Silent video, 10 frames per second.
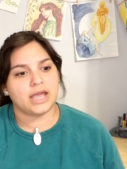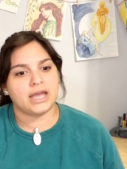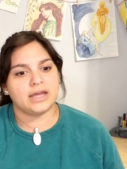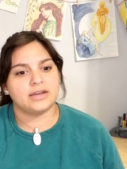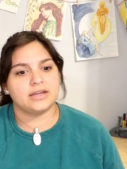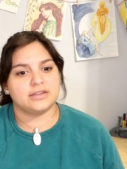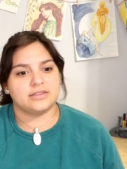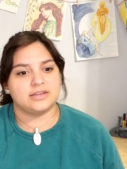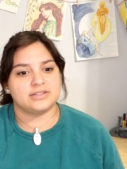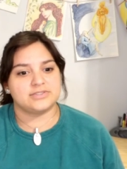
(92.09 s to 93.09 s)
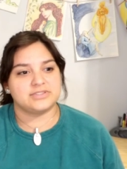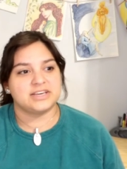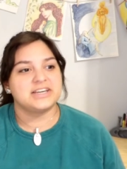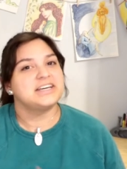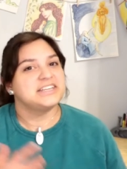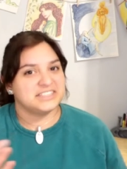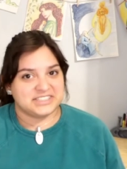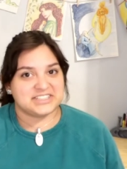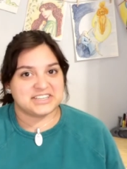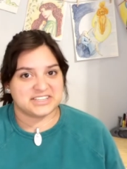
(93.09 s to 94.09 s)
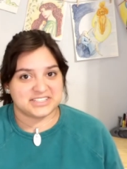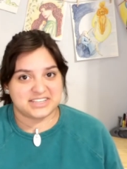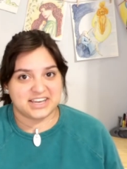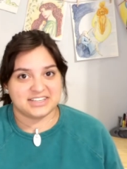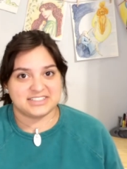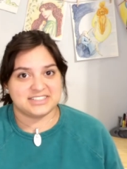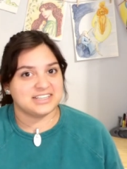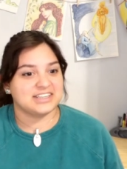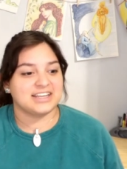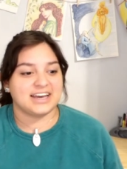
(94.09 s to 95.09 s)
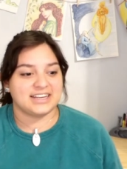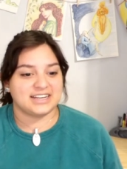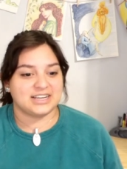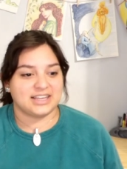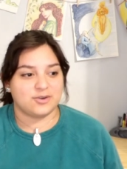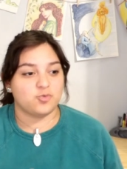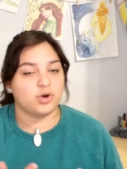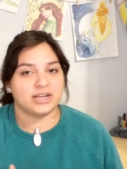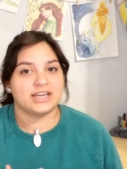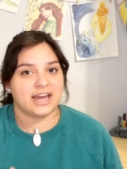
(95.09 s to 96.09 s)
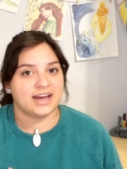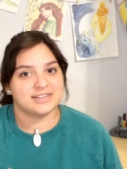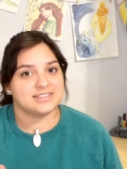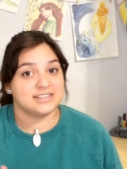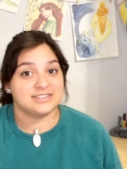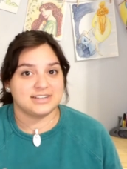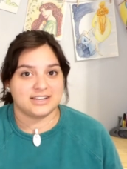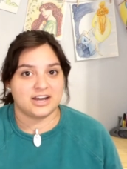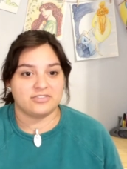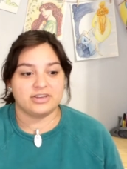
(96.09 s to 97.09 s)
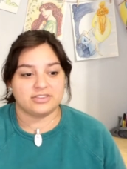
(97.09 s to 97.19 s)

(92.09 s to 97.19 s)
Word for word: and this discontent that like what he has isn't enough.